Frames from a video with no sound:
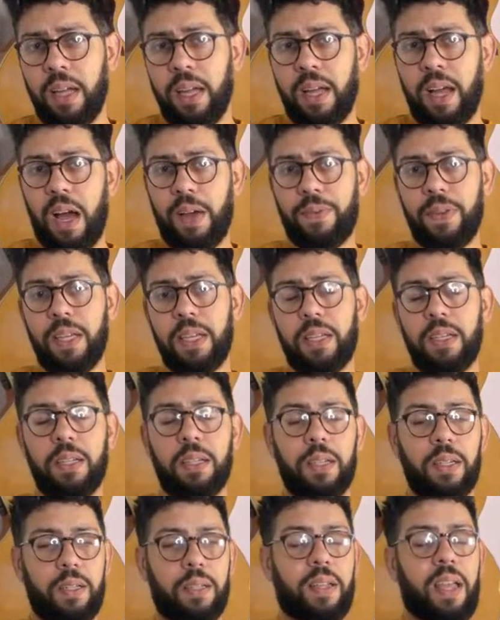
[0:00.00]
I think
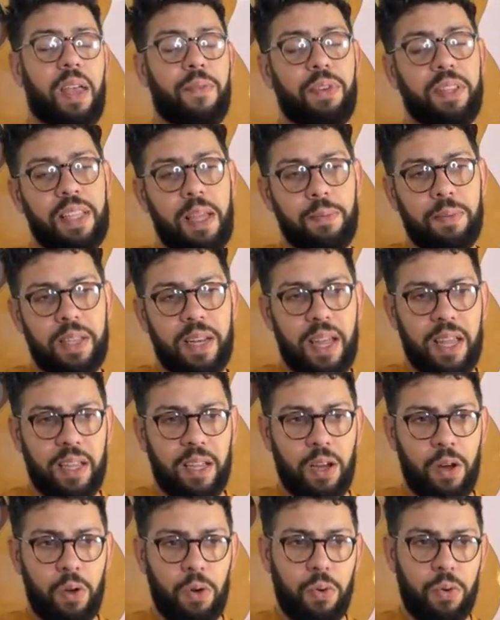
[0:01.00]
every time that I
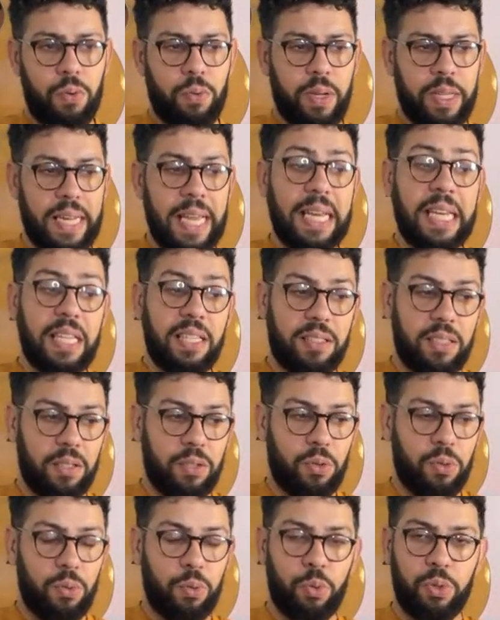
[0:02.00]
go and I listen
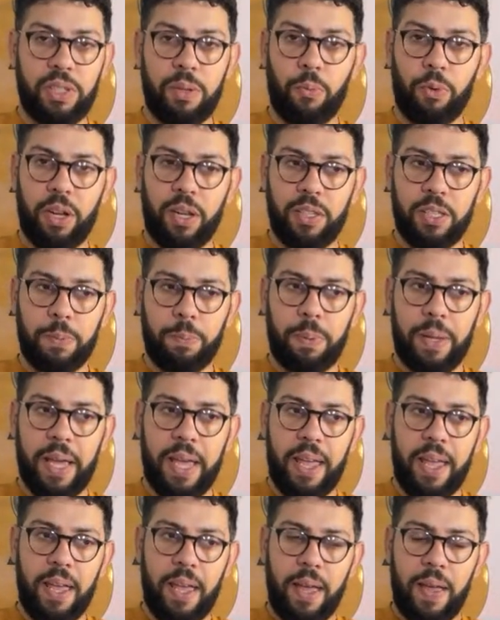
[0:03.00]
to someone else
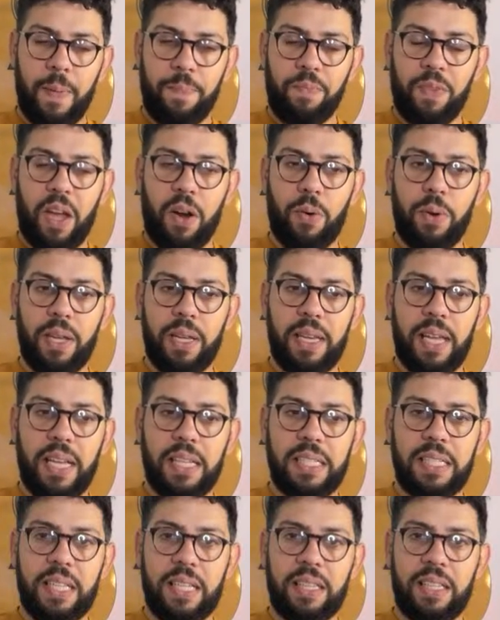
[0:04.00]
play, I
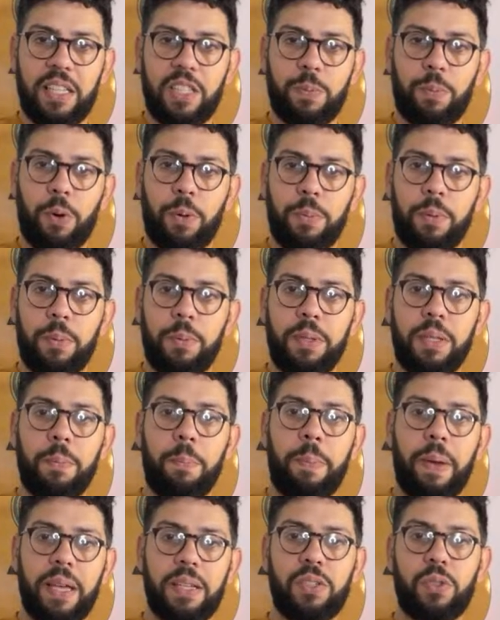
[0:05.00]
realize that that's probably the
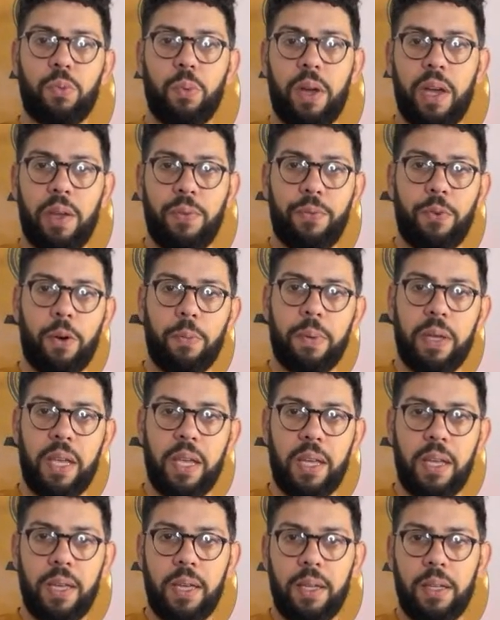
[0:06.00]
best way for me
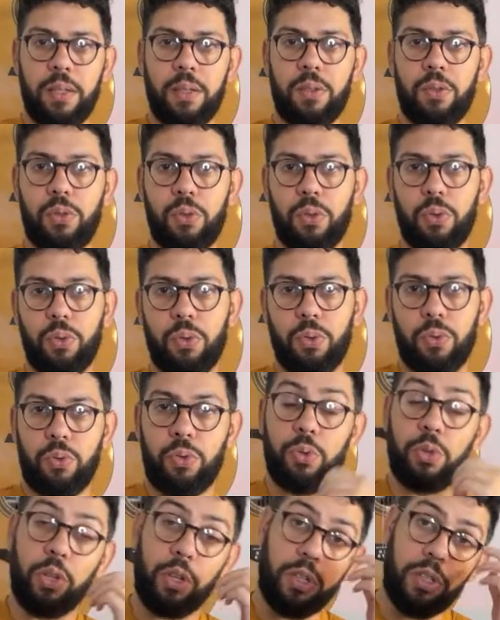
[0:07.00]
to
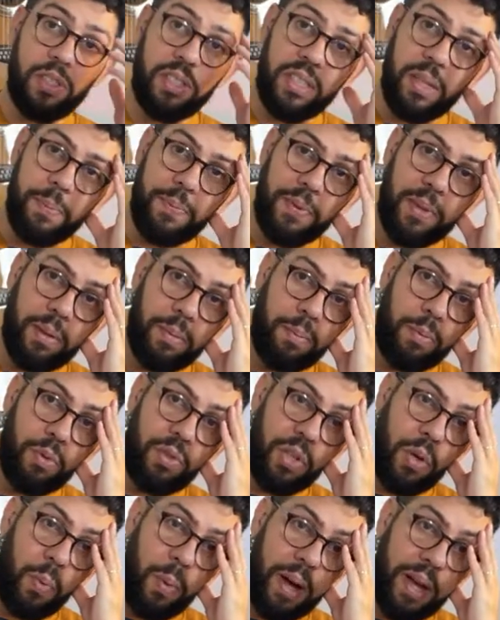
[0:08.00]
learn something
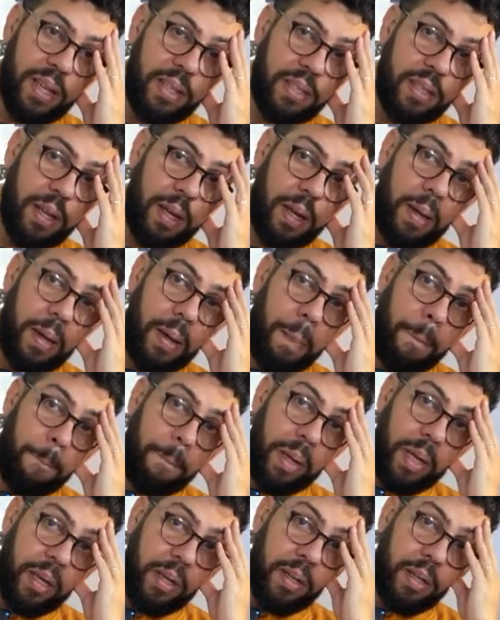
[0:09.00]
music-wise,
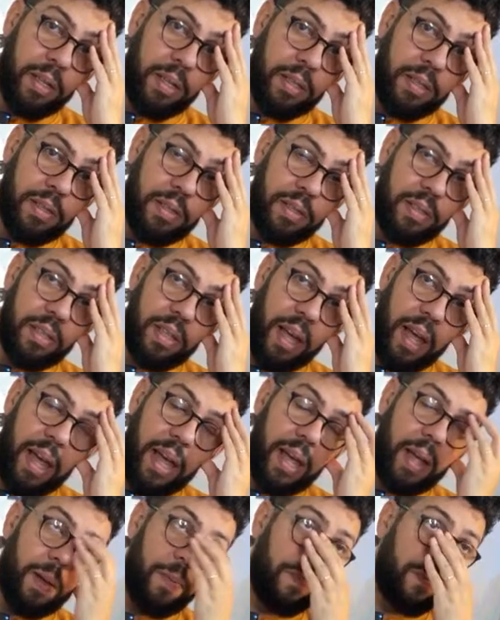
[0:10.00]
because
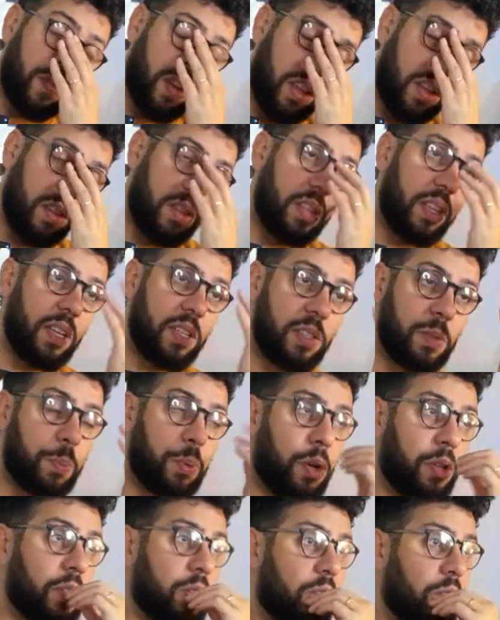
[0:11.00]
it does
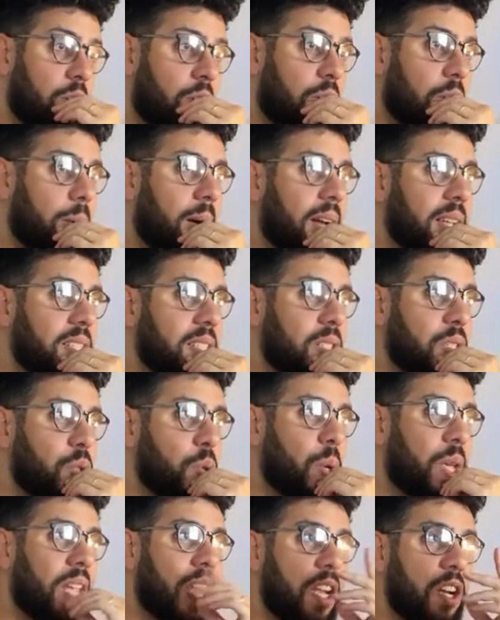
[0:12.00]
broaden your horizons.
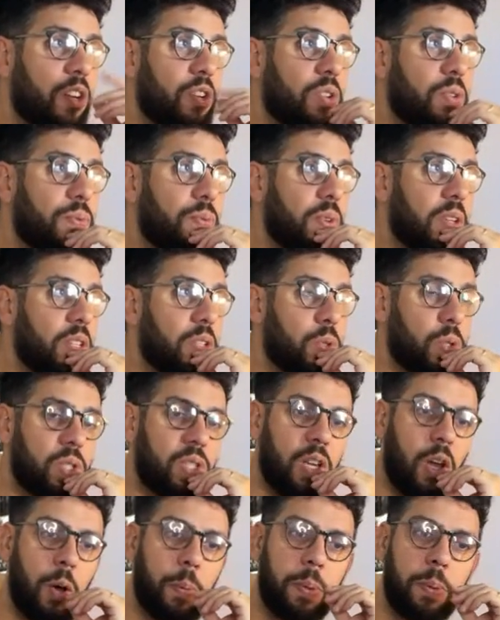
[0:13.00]
You hear new things, you see
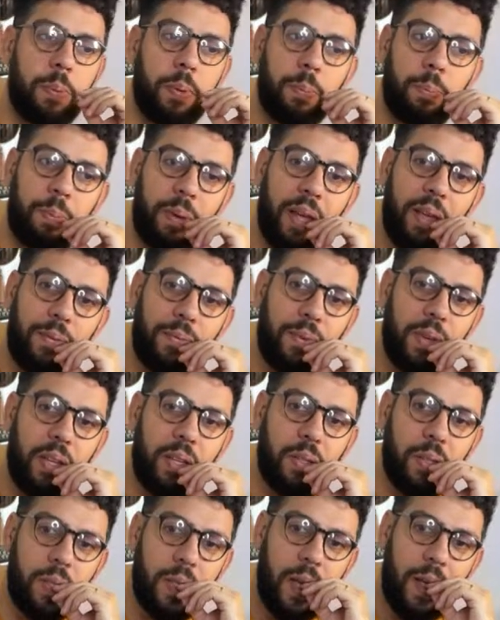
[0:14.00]
how people play
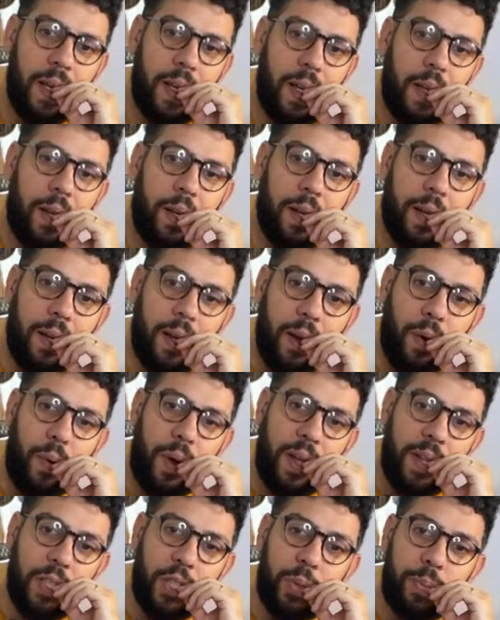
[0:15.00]
things,
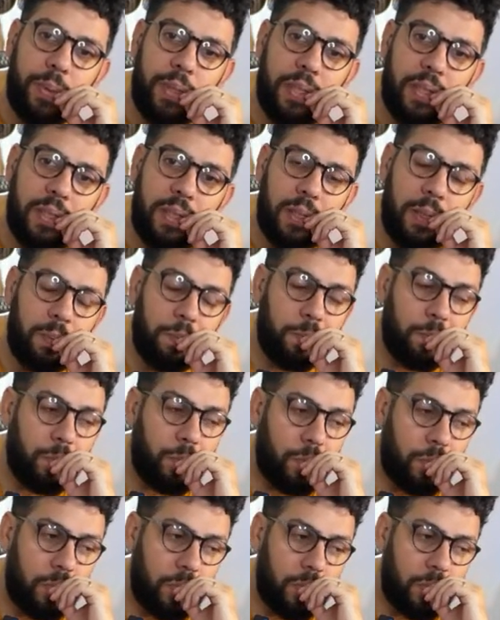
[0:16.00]
arrangements,
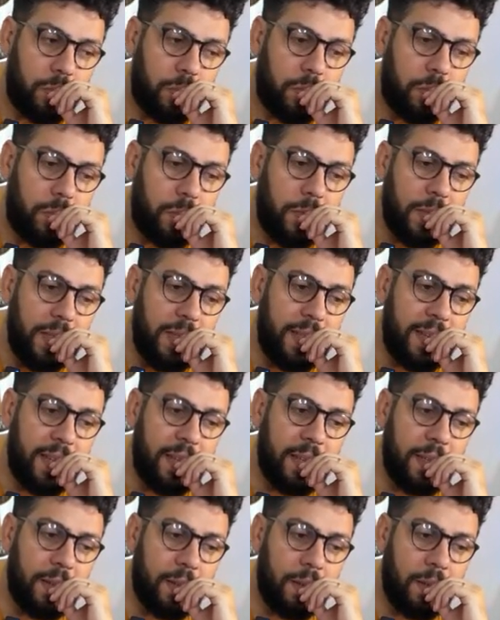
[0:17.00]
and
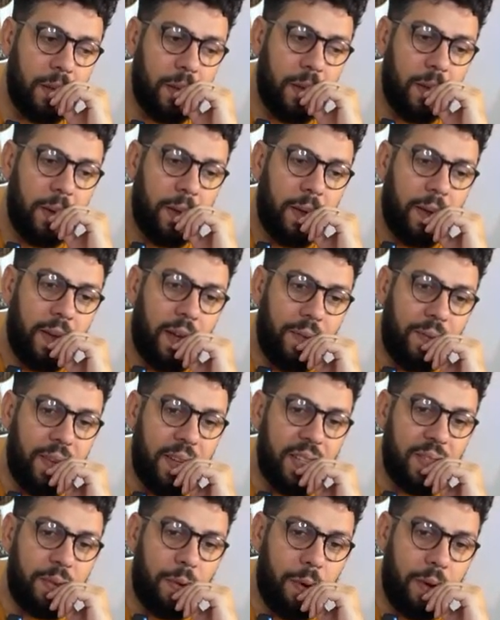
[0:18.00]
I think
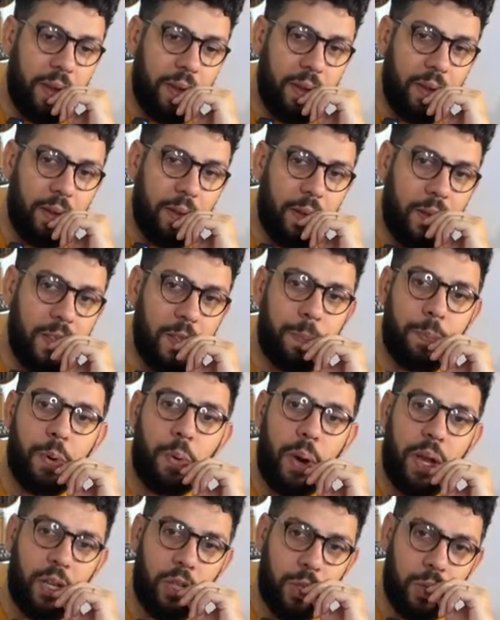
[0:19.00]
it's very
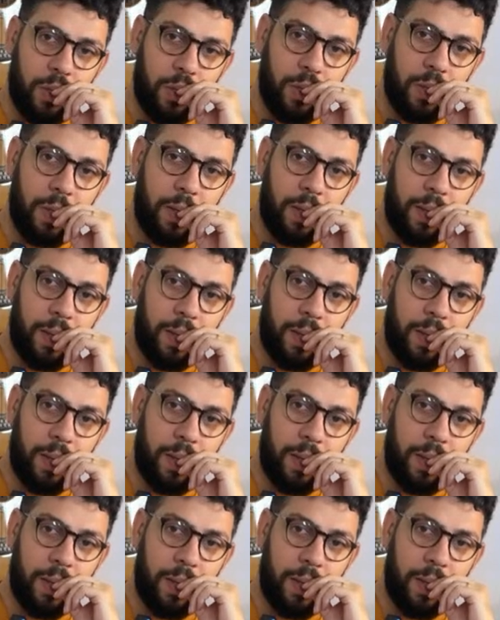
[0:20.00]
inspirational,